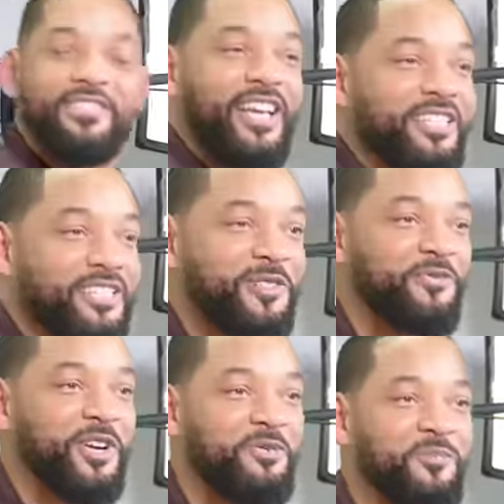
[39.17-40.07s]
dancing in
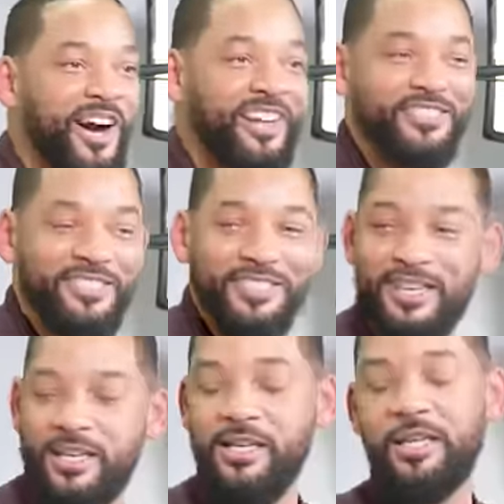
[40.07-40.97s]
front of Martin,
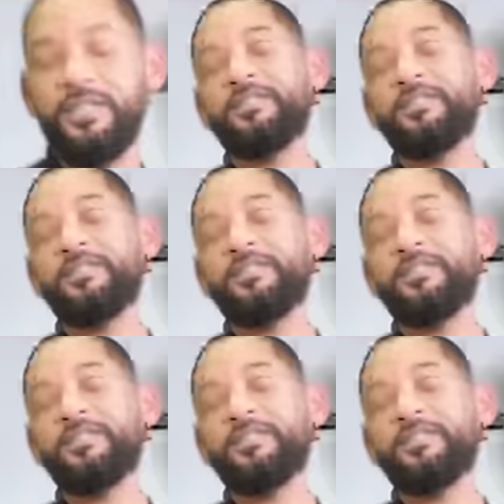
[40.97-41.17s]
and he's